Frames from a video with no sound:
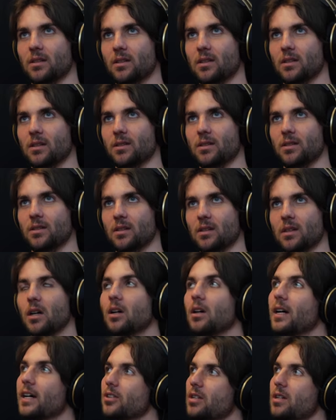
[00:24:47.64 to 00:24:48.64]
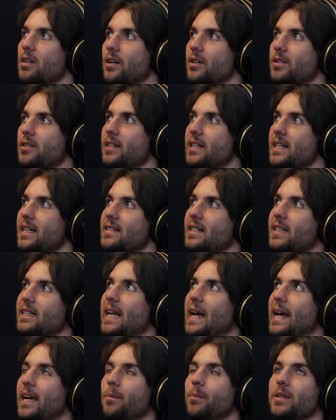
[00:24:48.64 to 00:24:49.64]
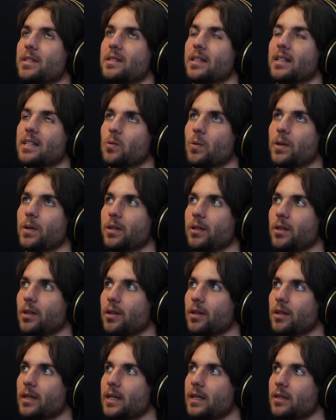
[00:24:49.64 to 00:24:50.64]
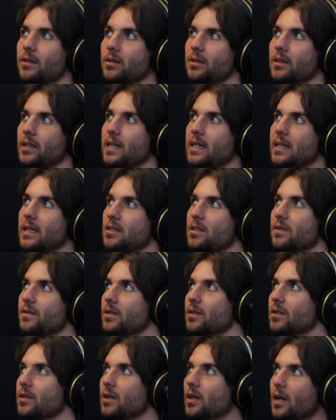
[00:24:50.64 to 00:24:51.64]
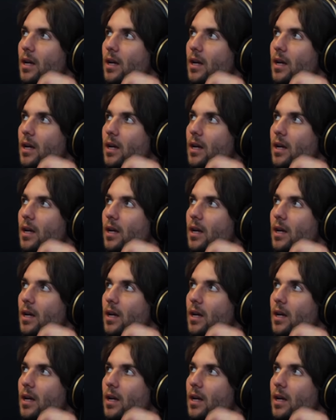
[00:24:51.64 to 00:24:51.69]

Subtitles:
It's the consulate. Oh, actually, no. Sorry, that's like the embassy. That's where you go to like do the interview.